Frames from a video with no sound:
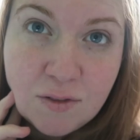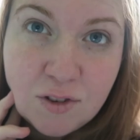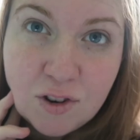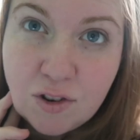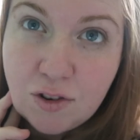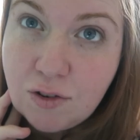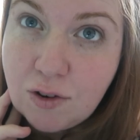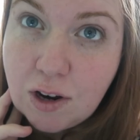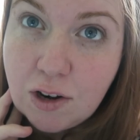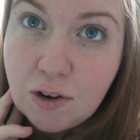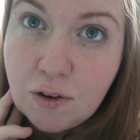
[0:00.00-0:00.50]

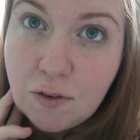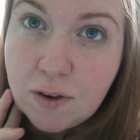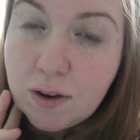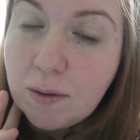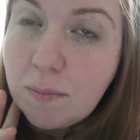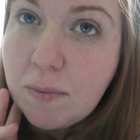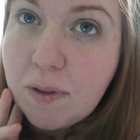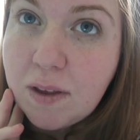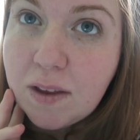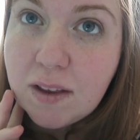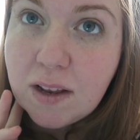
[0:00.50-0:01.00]
Just tried to
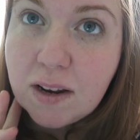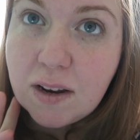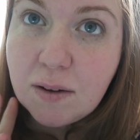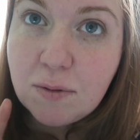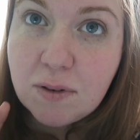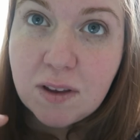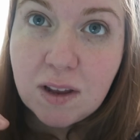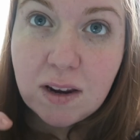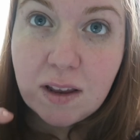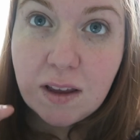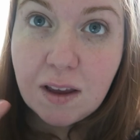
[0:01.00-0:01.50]
film this and I
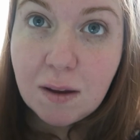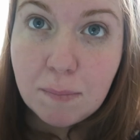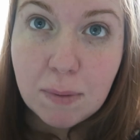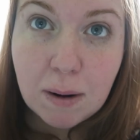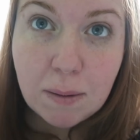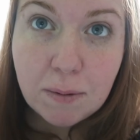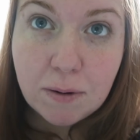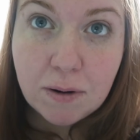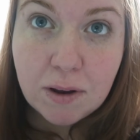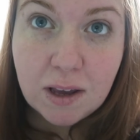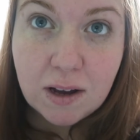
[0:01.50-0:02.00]
was getting a
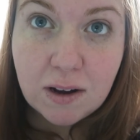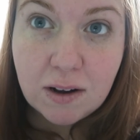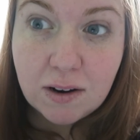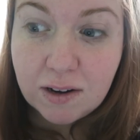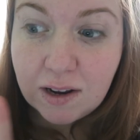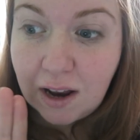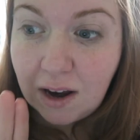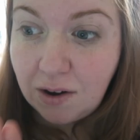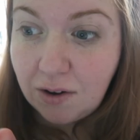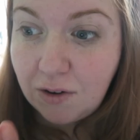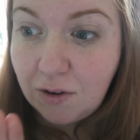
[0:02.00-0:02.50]
Mario
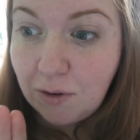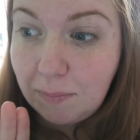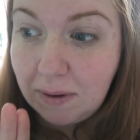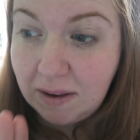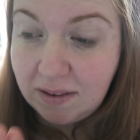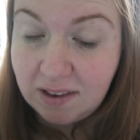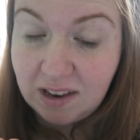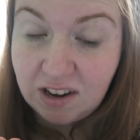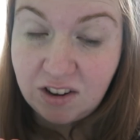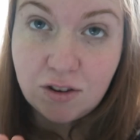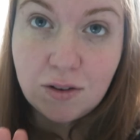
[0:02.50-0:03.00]
Kart error
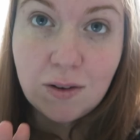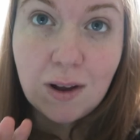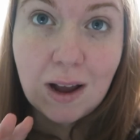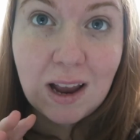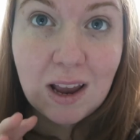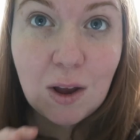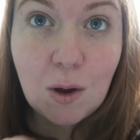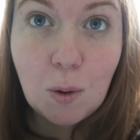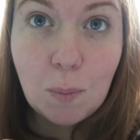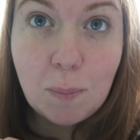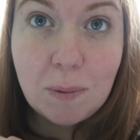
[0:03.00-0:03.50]
message, so
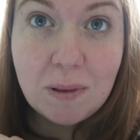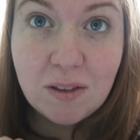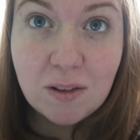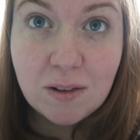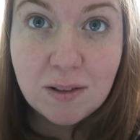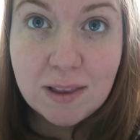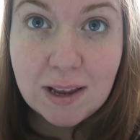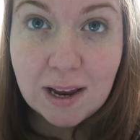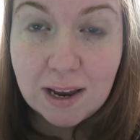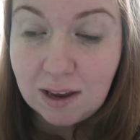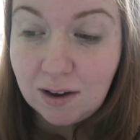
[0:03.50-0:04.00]
I hope it's
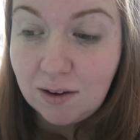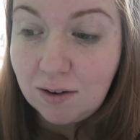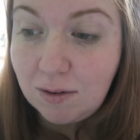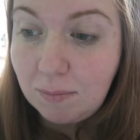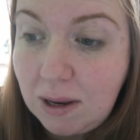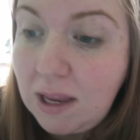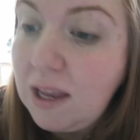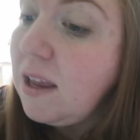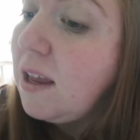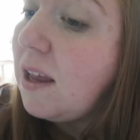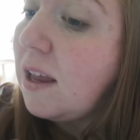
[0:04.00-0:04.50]
not dying
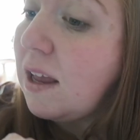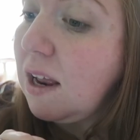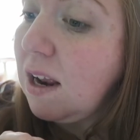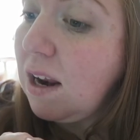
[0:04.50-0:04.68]
me.